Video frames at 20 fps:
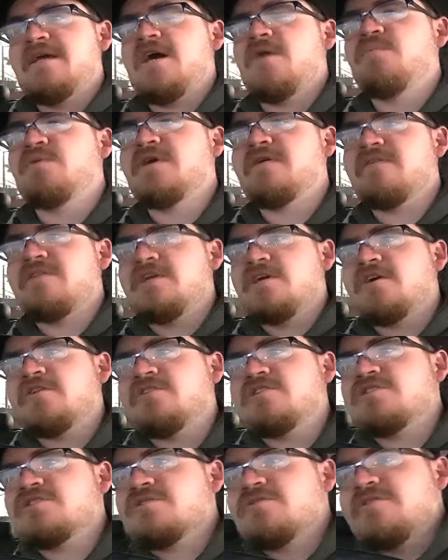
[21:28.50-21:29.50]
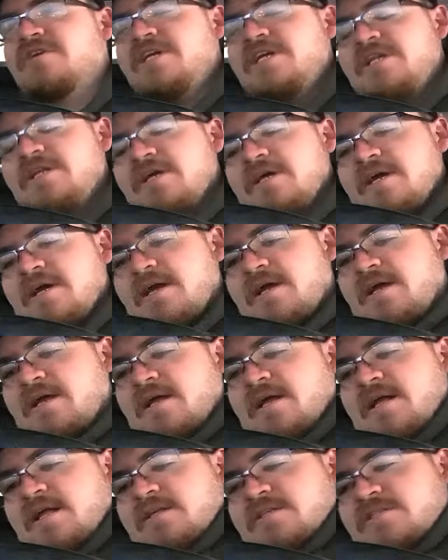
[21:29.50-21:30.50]
I'll put everything on the screen.
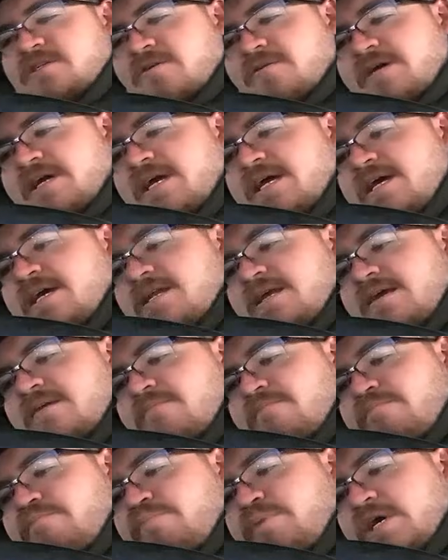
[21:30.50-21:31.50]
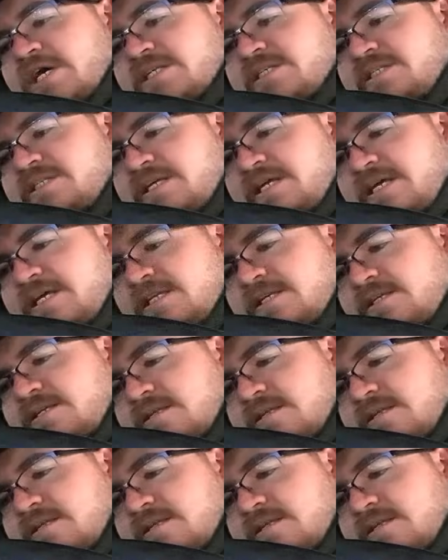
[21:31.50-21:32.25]
Let's go ahead and bust into